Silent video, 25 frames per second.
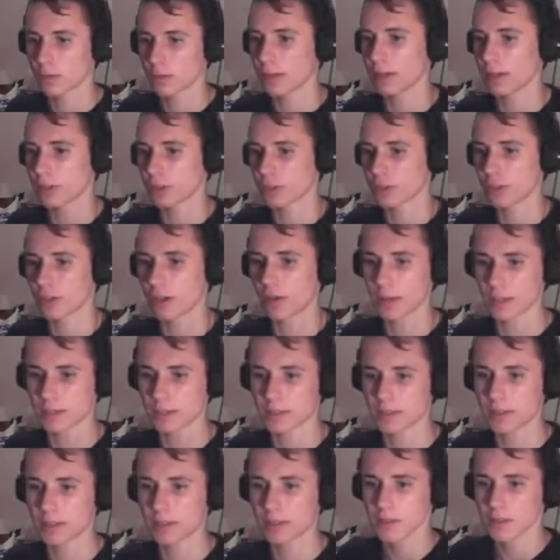Ah shit, I
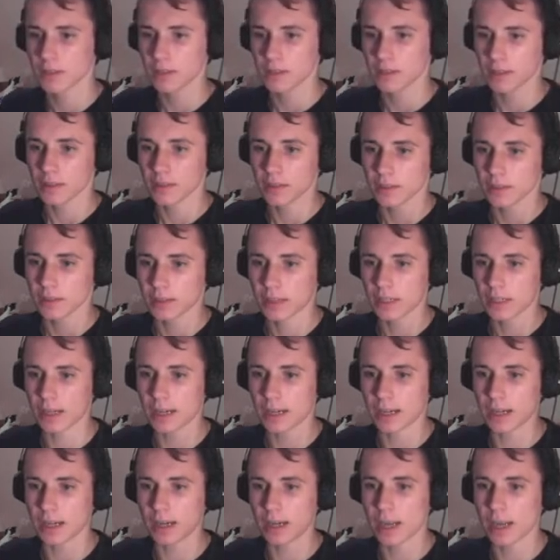missed.
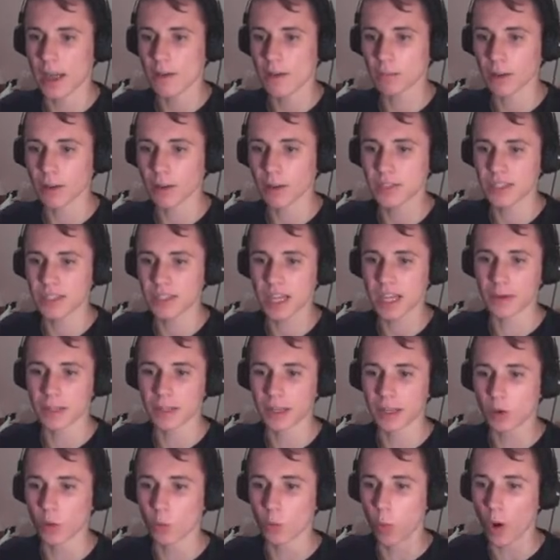I haven't played this game in a
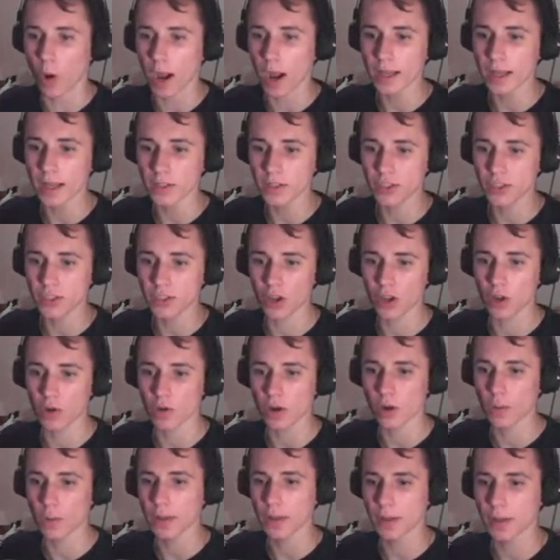little while, so
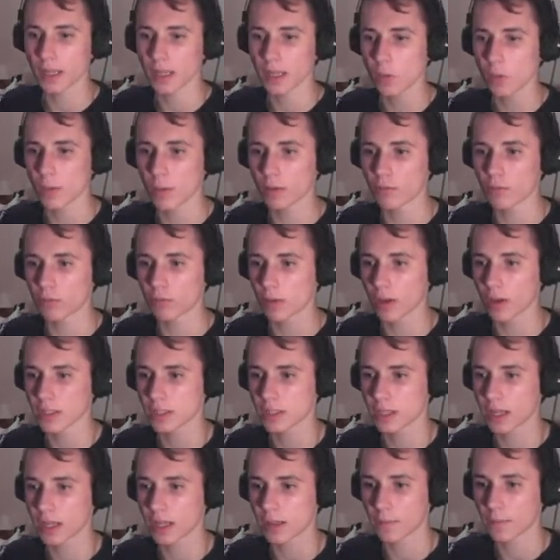I'll be a little bit
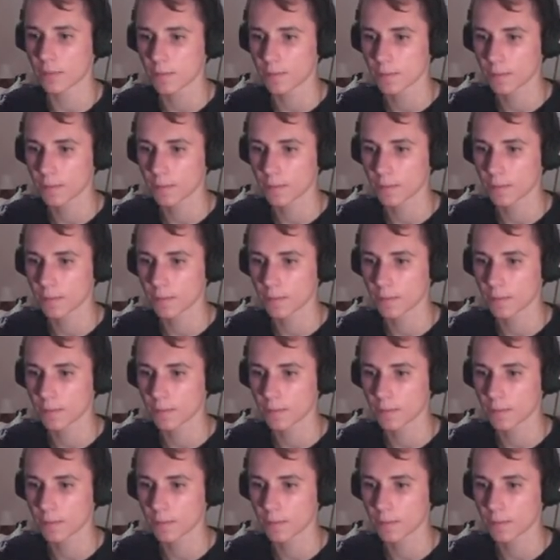rusty.